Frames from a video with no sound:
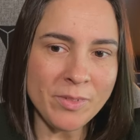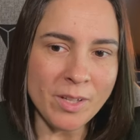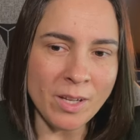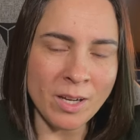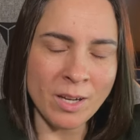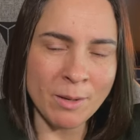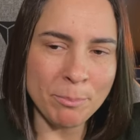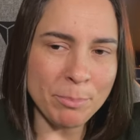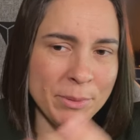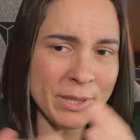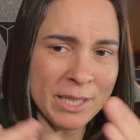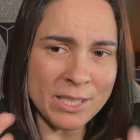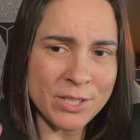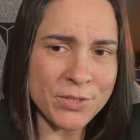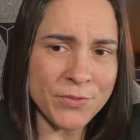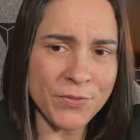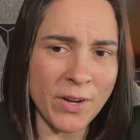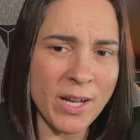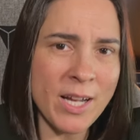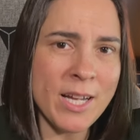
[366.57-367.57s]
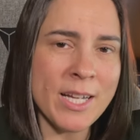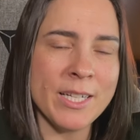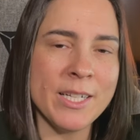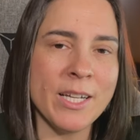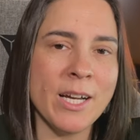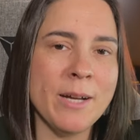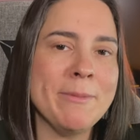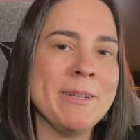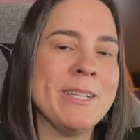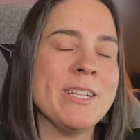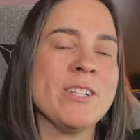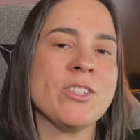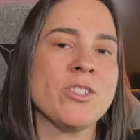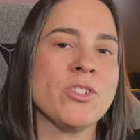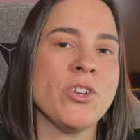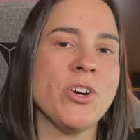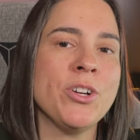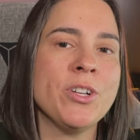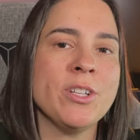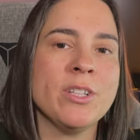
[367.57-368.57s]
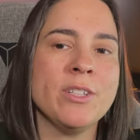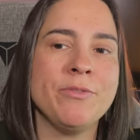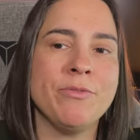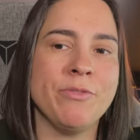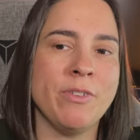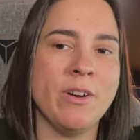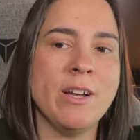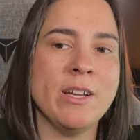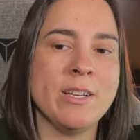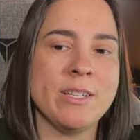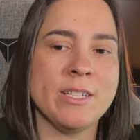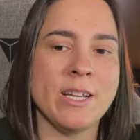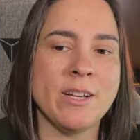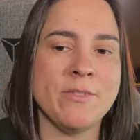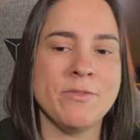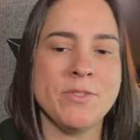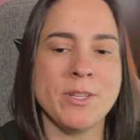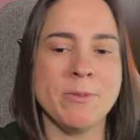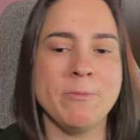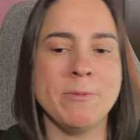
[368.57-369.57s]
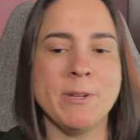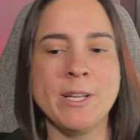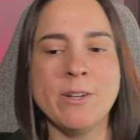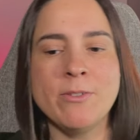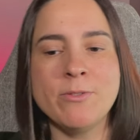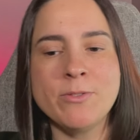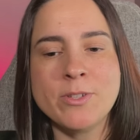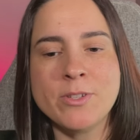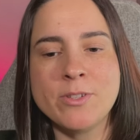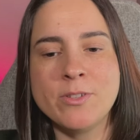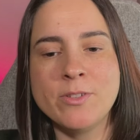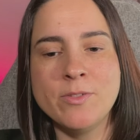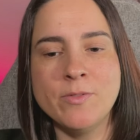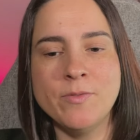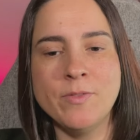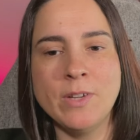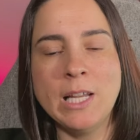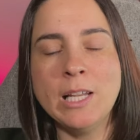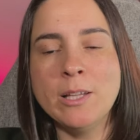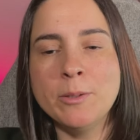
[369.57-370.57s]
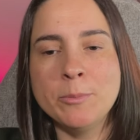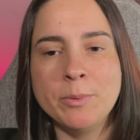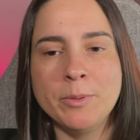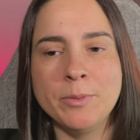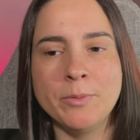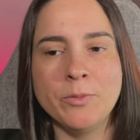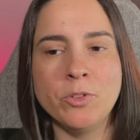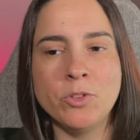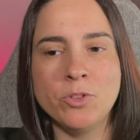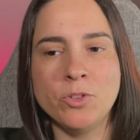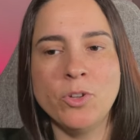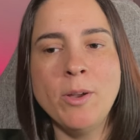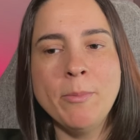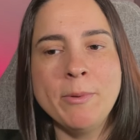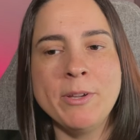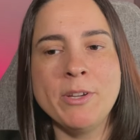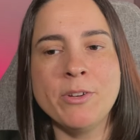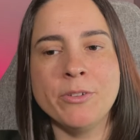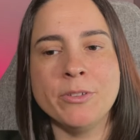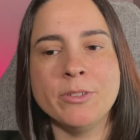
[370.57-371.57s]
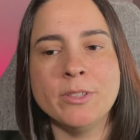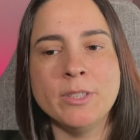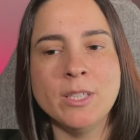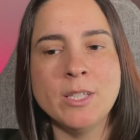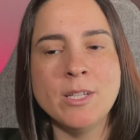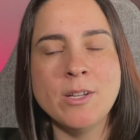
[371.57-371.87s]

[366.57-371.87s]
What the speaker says: but that's fine. I mean, it's totally fine to have someone else develop the Tourbillon.